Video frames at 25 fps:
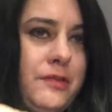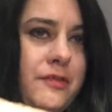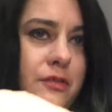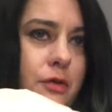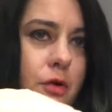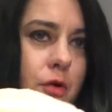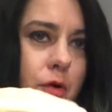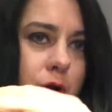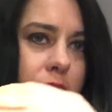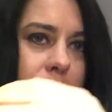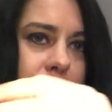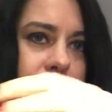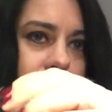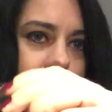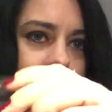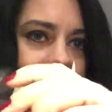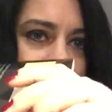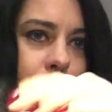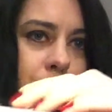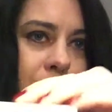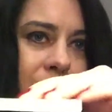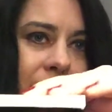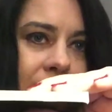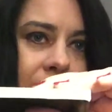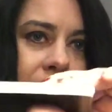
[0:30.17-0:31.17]
it's not
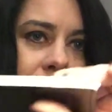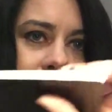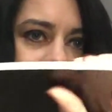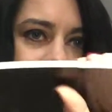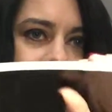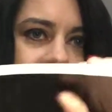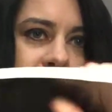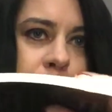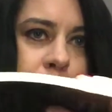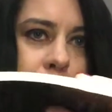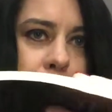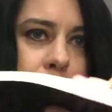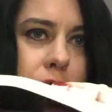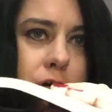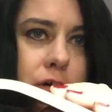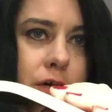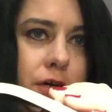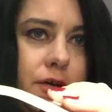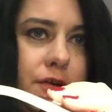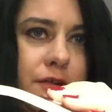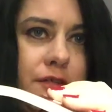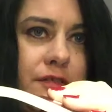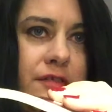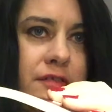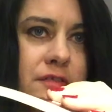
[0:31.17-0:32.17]
the biggest of
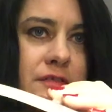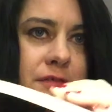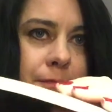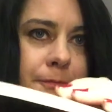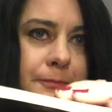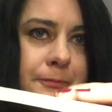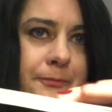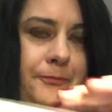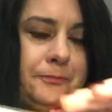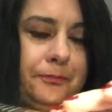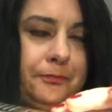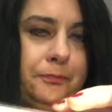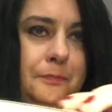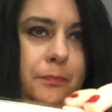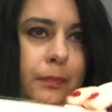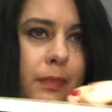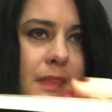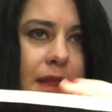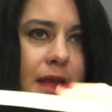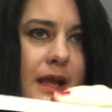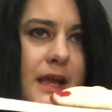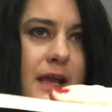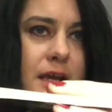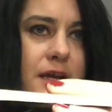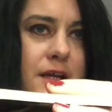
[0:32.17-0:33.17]
books.
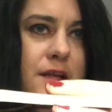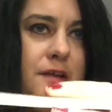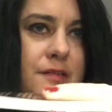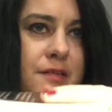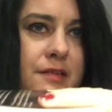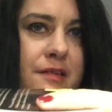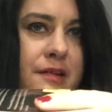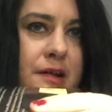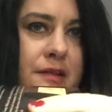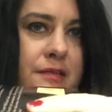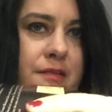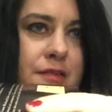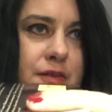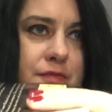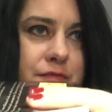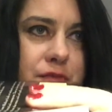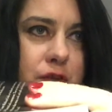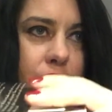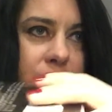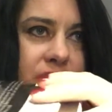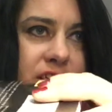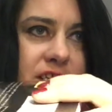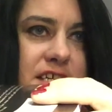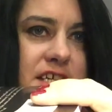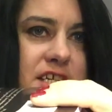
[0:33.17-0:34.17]
It consists of
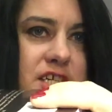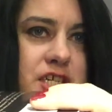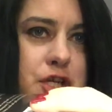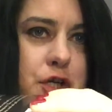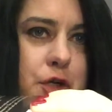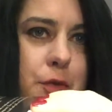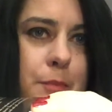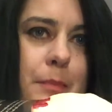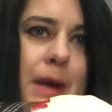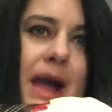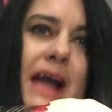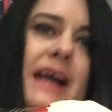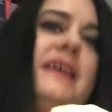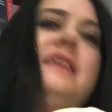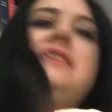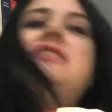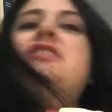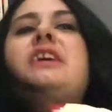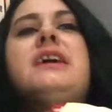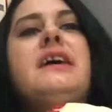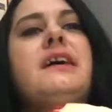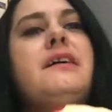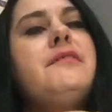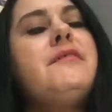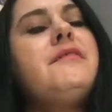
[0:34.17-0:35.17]
92
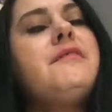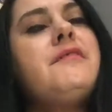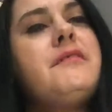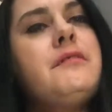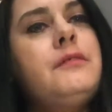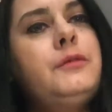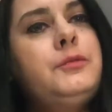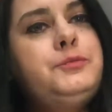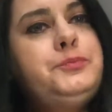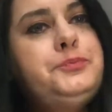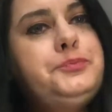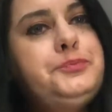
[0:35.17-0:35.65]
pages.